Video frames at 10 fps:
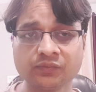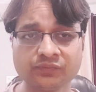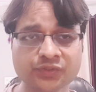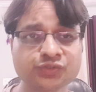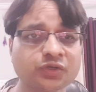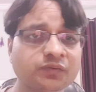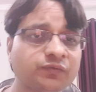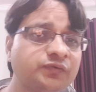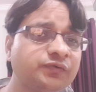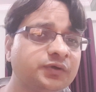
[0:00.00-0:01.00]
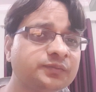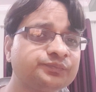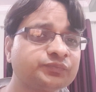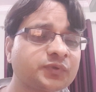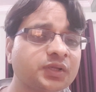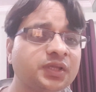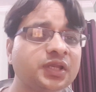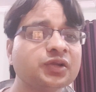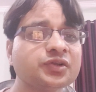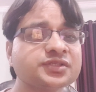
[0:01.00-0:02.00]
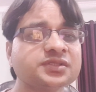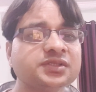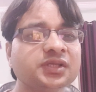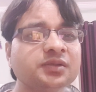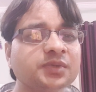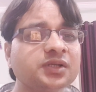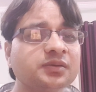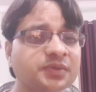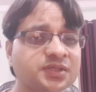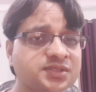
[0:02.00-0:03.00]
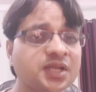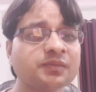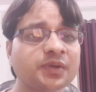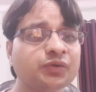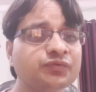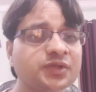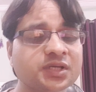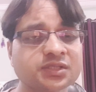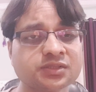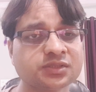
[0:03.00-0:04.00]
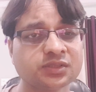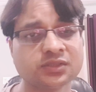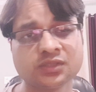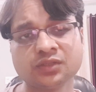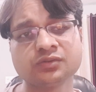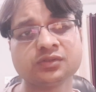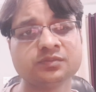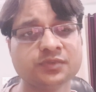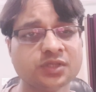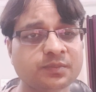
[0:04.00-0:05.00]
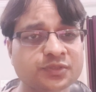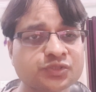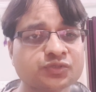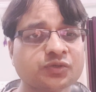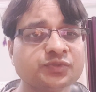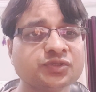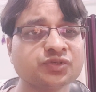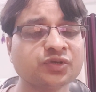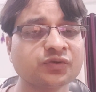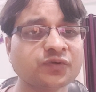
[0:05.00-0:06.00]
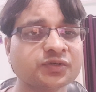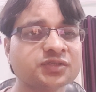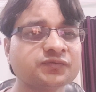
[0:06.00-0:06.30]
which type of hearing loss is there, but exact value we can't tell on the basis of this tuning fork test.